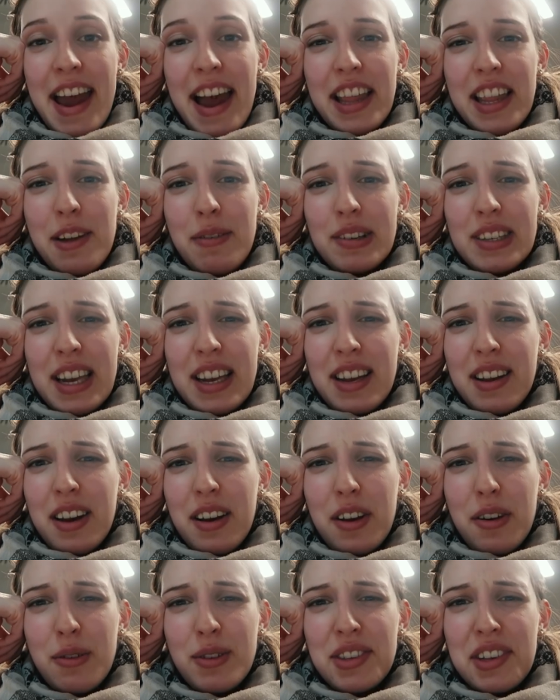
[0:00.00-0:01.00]
and he was like,
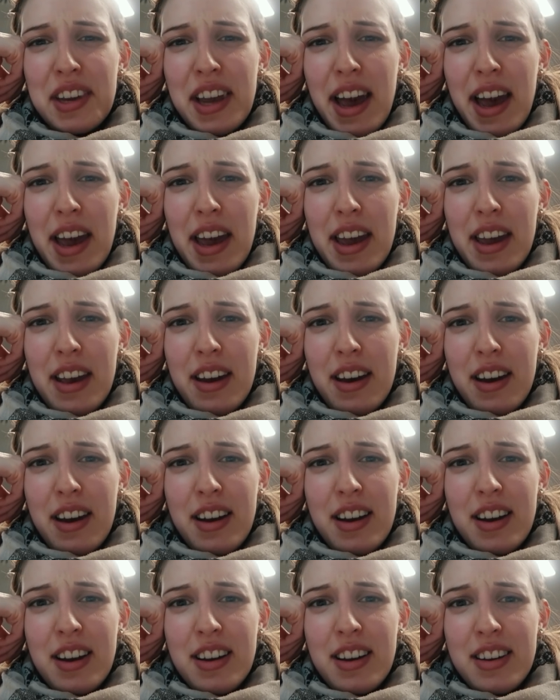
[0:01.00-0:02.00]
who's the
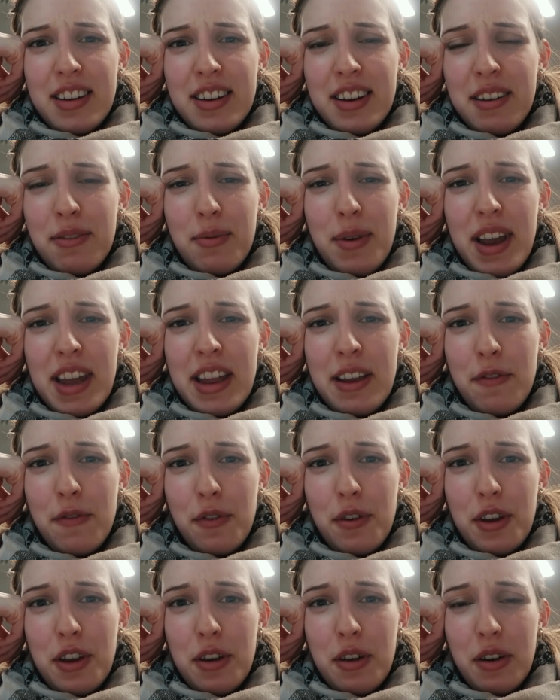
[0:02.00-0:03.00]
guy waiting
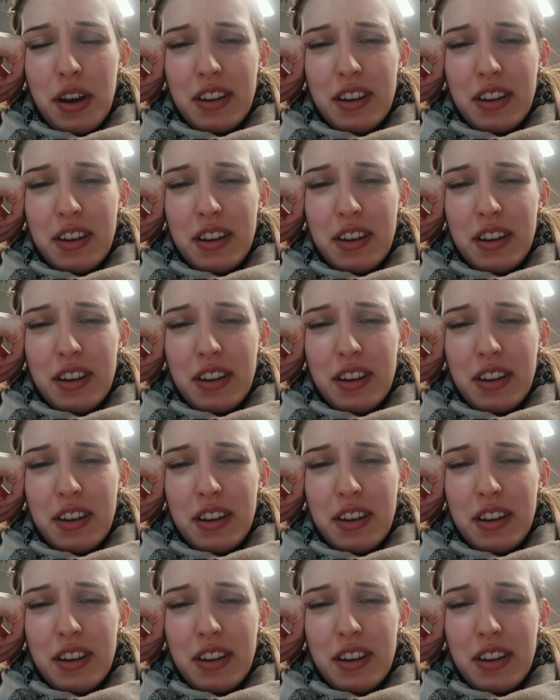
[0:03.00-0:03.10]
for you?